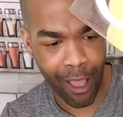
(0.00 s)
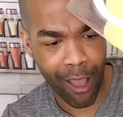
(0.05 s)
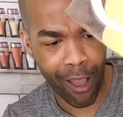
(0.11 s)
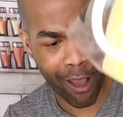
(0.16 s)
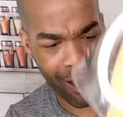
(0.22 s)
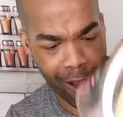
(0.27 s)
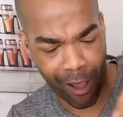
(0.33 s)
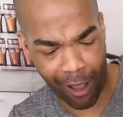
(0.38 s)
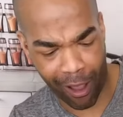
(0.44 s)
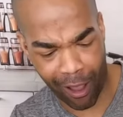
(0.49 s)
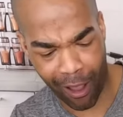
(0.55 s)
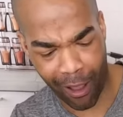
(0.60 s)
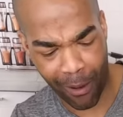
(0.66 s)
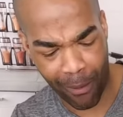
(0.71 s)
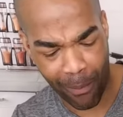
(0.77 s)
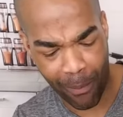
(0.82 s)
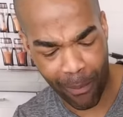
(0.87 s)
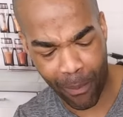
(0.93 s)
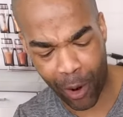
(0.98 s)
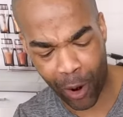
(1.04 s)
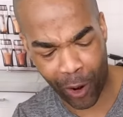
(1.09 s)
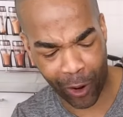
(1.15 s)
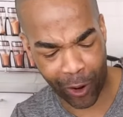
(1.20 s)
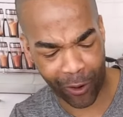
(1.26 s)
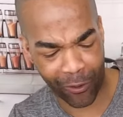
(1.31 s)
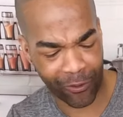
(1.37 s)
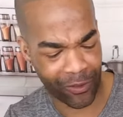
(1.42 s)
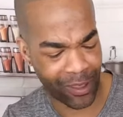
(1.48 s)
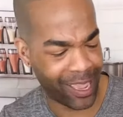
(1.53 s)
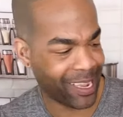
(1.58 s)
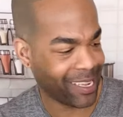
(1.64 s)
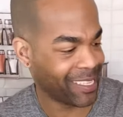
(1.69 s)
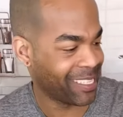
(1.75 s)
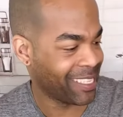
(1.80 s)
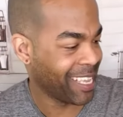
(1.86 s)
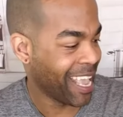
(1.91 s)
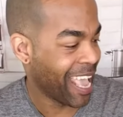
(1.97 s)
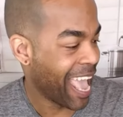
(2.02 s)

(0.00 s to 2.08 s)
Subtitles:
Oh, perfect.